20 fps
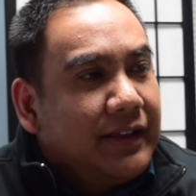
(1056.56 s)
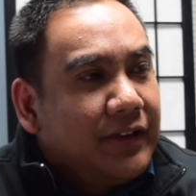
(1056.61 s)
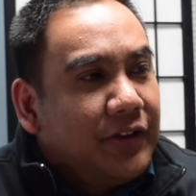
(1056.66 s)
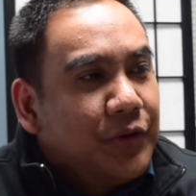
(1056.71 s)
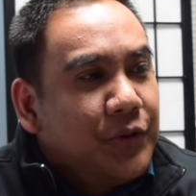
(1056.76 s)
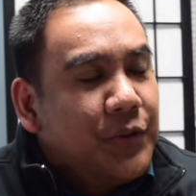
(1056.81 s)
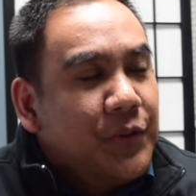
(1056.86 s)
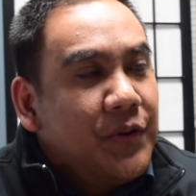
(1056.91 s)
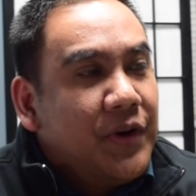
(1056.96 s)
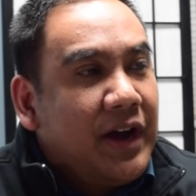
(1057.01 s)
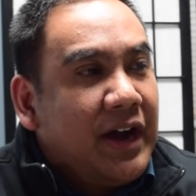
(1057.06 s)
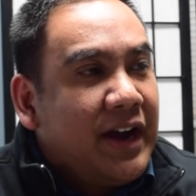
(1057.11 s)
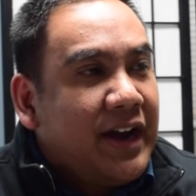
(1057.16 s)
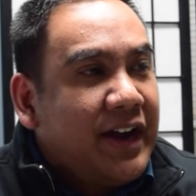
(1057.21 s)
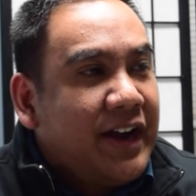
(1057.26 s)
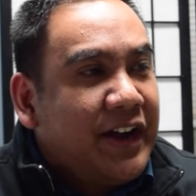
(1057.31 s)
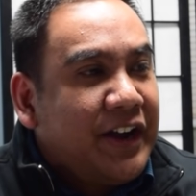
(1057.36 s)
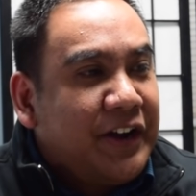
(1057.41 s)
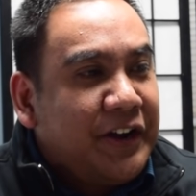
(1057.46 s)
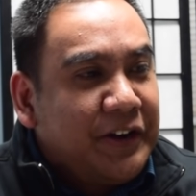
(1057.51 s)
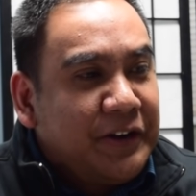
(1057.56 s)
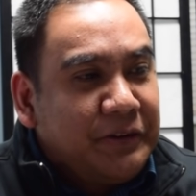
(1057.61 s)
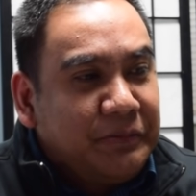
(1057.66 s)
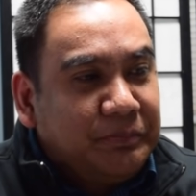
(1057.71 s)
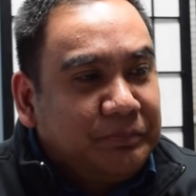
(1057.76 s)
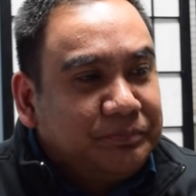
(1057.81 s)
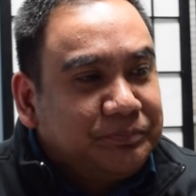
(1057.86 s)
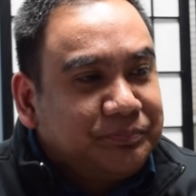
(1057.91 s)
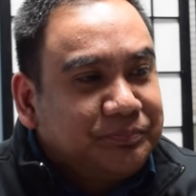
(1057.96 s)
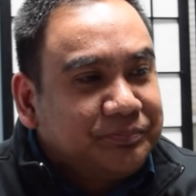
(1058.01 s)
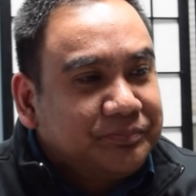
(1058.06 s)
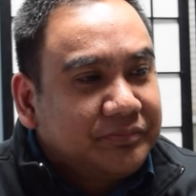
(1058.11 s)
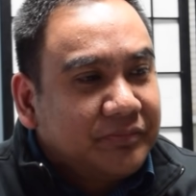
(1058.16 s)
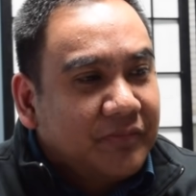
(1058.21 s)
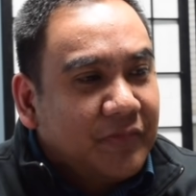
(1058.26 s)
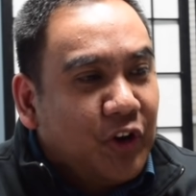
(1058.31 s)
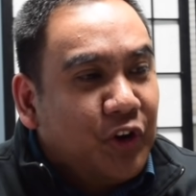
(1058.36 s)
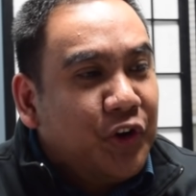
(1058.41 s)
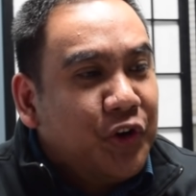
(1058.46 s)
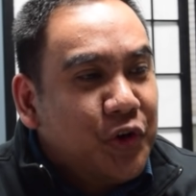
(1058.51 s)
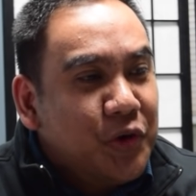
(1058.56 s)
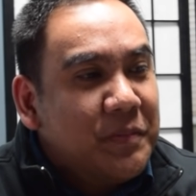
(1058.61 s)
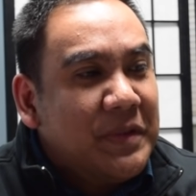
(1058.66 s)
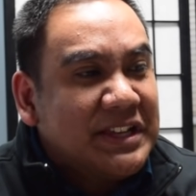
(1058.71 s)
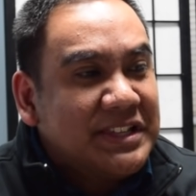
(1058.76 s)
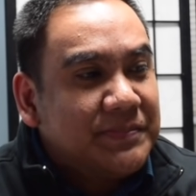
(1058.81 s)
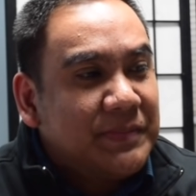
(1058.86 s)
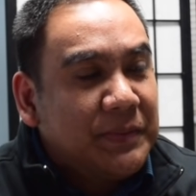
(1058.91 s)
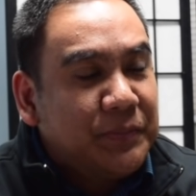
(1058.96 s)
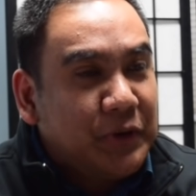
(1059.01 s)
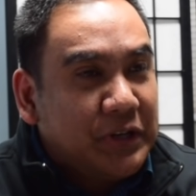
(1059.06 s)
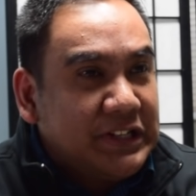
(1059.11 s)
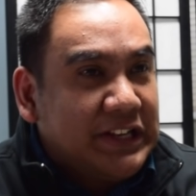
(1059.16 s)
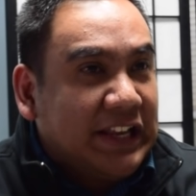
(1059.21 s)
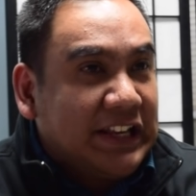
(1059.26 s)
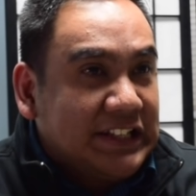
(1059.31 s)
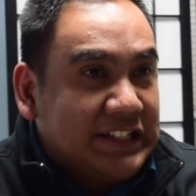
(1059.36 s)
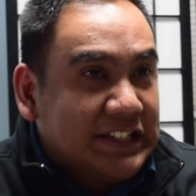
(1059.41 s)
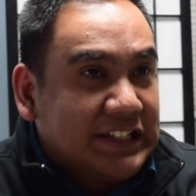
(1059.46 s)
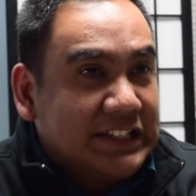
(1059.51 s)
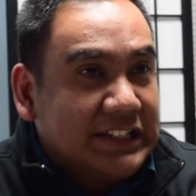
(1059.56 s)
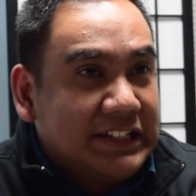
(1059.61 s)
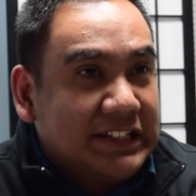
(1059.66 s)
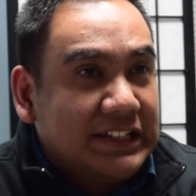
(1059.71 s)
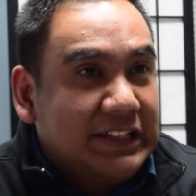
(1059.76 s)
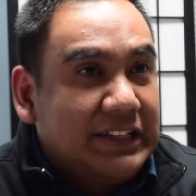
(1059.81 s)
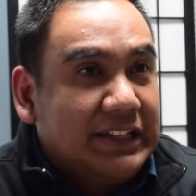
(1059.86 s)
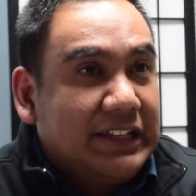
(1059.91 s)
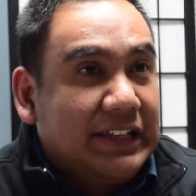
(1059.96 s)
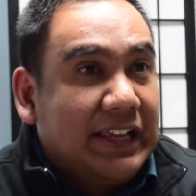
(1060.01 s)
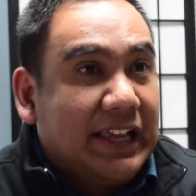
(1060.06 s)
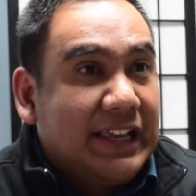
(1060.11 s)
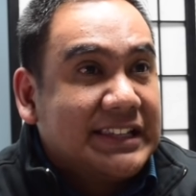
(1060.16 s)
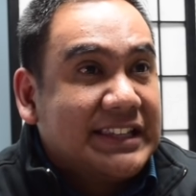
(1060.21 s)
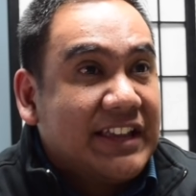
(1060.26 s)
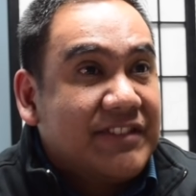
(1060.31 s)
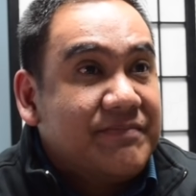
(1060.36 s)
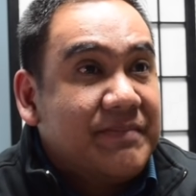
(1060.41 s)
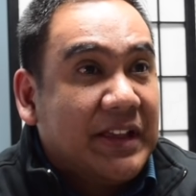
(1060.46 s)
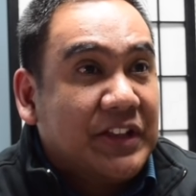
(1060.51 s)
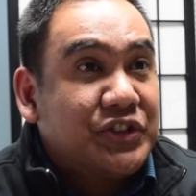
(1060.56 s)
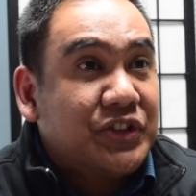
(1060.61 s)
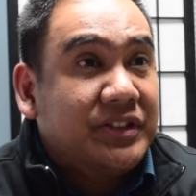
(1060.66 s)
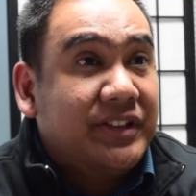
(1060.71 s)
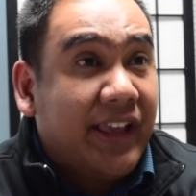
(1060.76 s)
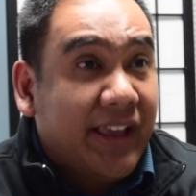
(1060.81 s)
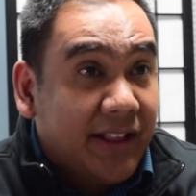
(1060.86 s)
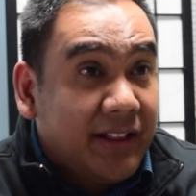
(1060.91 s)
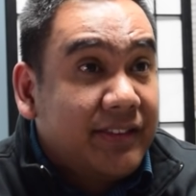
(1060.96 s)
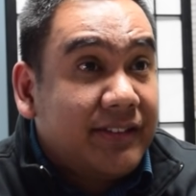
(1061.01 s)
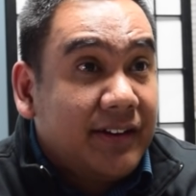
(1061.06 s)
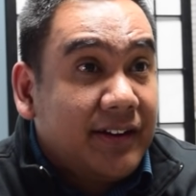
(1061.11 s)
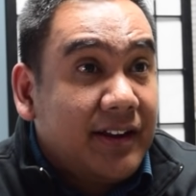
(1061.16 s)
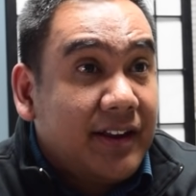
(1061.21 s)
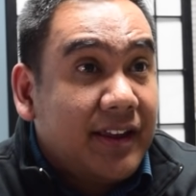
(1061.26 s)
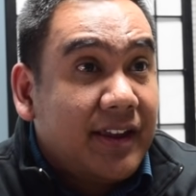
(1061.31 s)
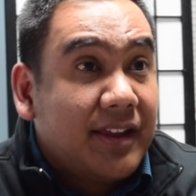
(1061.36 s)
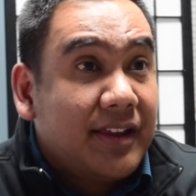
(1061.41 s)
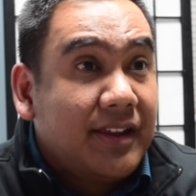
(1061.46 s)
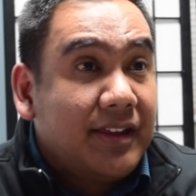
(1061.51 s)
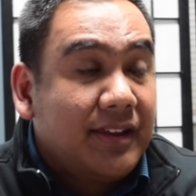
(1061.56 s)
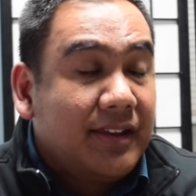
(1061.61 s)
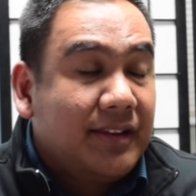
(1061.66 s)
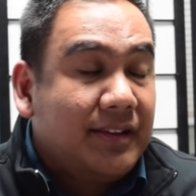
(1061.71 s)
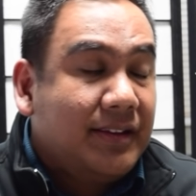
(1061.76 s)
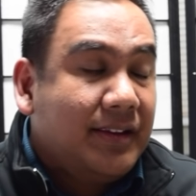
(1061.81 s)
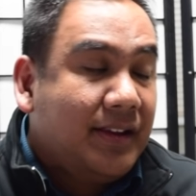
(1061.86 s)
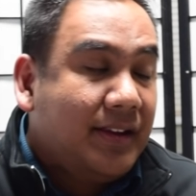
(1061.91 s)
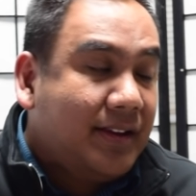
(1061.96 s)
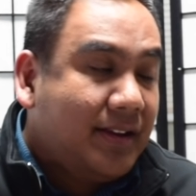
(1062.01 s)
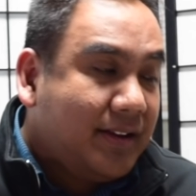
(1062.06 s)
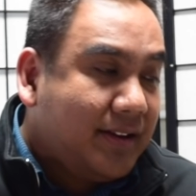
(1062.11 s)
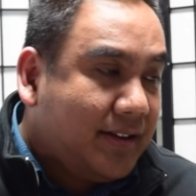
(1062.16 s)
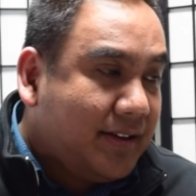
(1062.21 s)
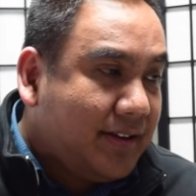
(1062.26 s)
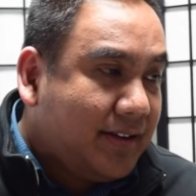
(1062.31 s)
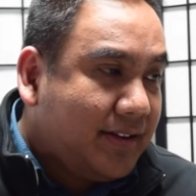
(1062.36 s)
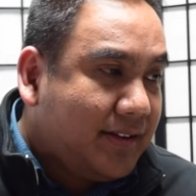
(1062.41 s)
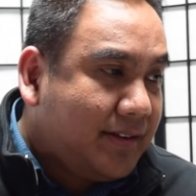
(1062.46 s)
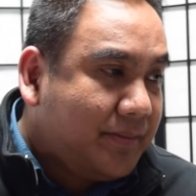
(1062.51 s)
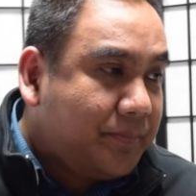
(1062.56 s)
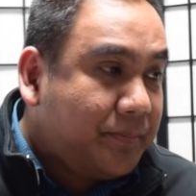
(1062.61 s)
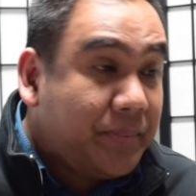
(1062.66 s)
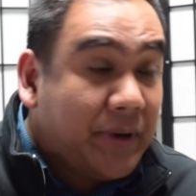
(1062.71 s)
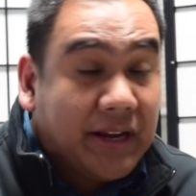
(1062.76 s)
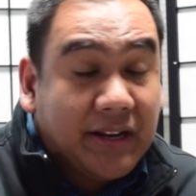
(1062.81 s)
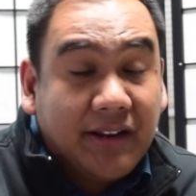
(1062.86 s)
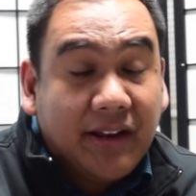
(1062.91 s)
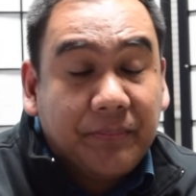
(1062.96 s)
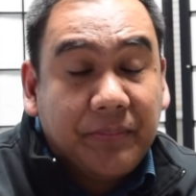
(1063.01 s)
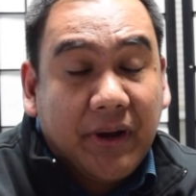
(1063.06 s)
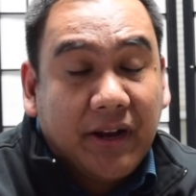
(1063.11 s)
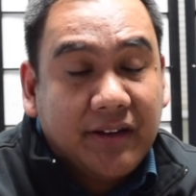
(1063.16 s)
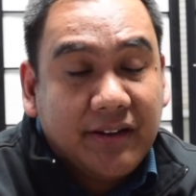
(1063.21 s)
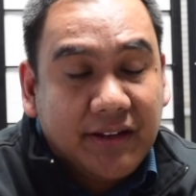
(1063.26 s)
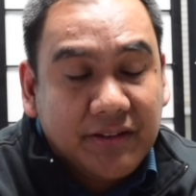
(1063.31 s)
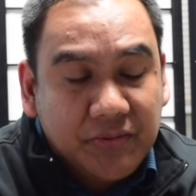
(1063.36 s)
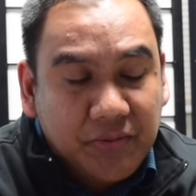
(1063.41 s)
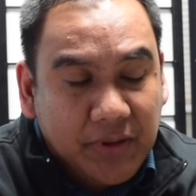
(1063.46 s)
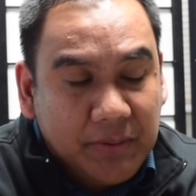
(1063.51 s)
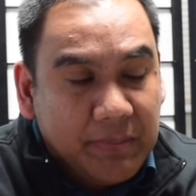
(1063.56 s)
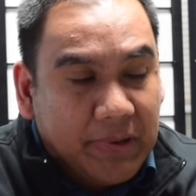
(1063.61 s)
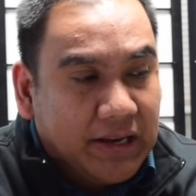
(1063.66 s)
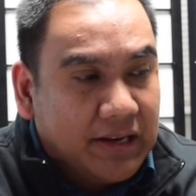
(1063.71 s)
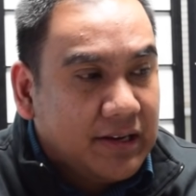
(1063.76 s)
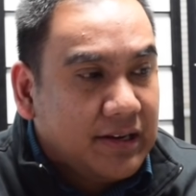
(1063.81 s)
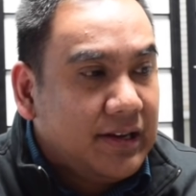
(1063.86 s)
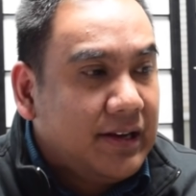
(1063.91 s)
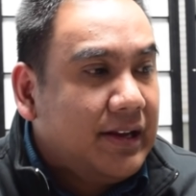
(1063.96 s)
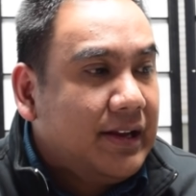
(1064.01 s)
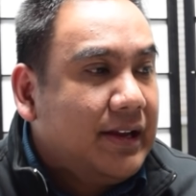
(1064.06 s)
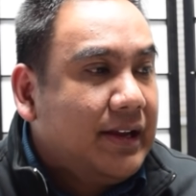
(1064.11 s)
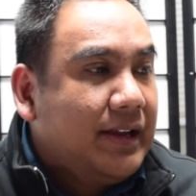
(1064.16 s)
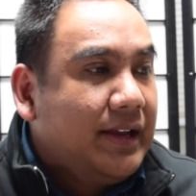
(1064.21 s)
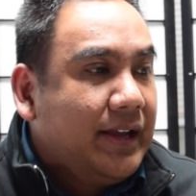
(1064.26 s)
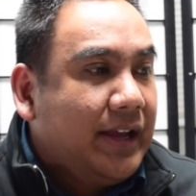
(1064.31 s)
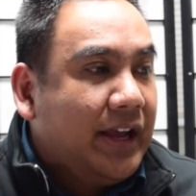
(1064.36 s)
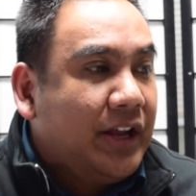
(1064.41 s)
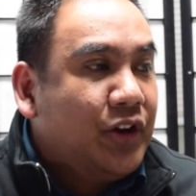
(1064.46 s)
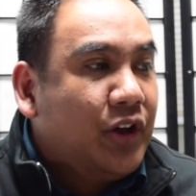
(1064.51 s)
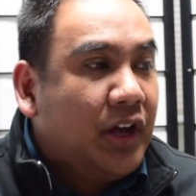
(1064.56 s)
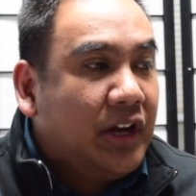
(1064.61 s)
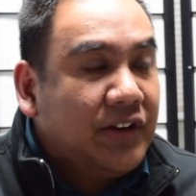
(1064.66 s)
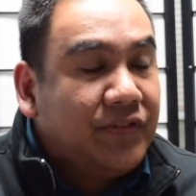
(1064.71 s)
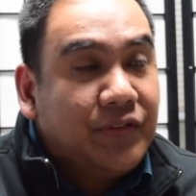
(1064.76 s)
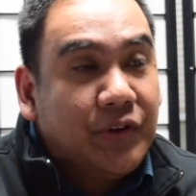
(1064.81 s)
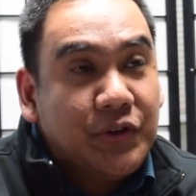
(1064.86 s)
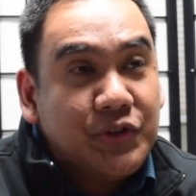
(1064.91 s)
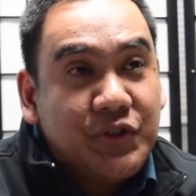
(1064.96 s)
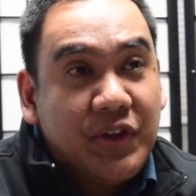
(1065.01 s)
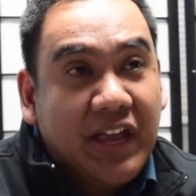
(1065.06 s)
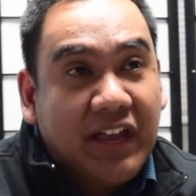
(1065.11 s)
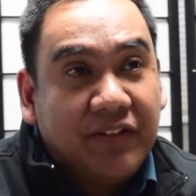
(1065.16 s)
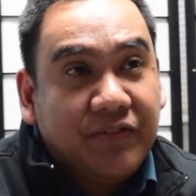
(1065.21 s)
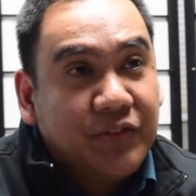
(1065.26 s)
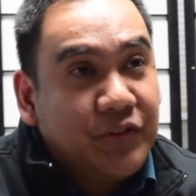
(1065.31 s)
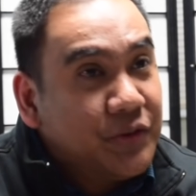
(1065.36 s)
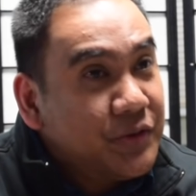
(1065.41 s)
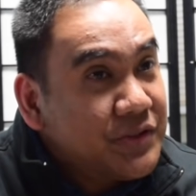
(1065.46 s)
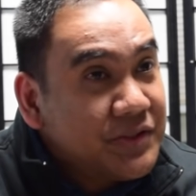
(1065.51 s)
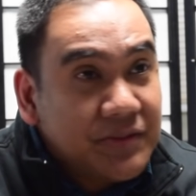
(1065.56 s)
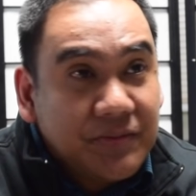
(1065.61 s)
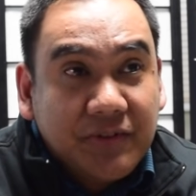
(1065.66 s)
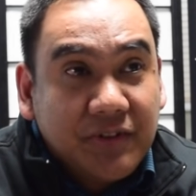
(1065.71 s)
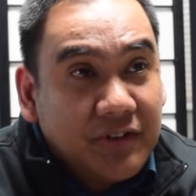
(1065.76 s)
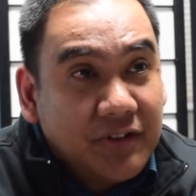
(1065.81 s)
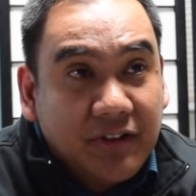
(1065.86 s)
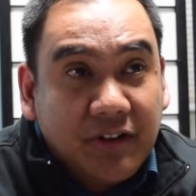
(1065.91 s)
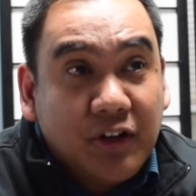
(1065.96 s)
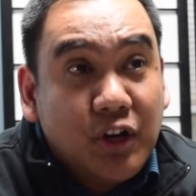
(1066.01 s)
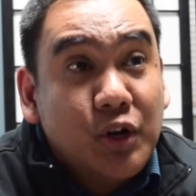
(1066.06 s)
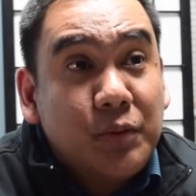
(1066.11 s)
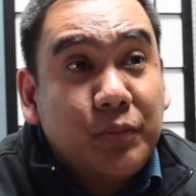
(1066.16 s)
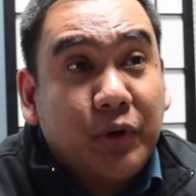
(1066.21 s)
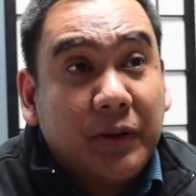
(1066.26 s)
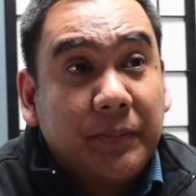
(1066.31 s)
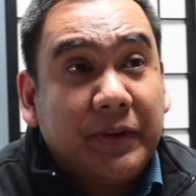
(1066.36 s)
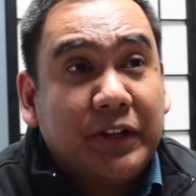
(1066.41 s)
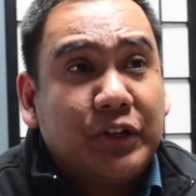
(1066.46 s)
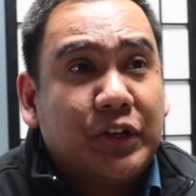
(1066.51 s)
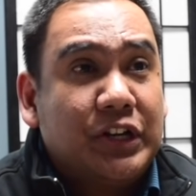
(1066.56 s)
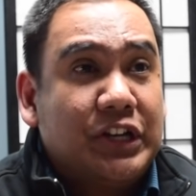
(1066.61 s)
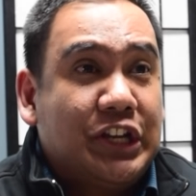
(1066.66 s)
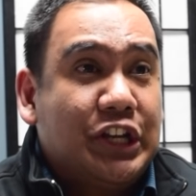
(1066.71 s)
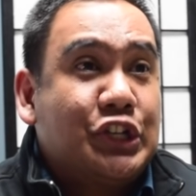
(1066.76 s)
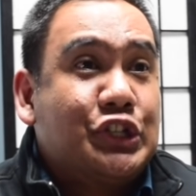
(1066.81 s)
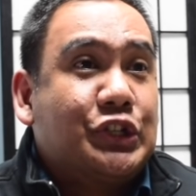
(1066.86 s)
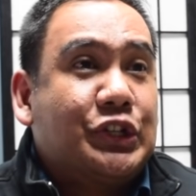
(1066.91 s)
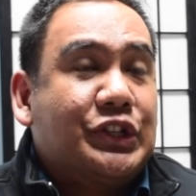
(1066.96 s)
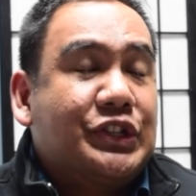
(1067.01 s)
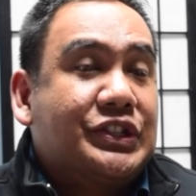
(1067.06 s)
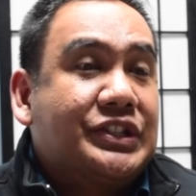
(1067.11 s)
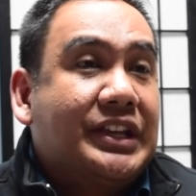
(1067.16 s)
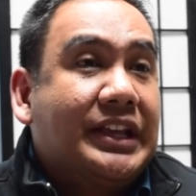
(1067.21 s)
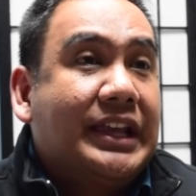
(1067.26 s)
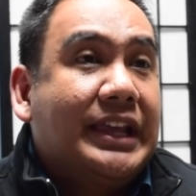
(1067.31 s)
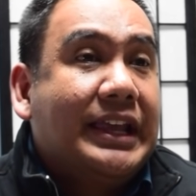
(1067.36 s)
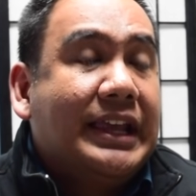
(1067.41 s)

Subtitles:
who are, or who must be protected, as I've mentioned, the elderly, the pregnant women, and all of those who have those comorbid conditions.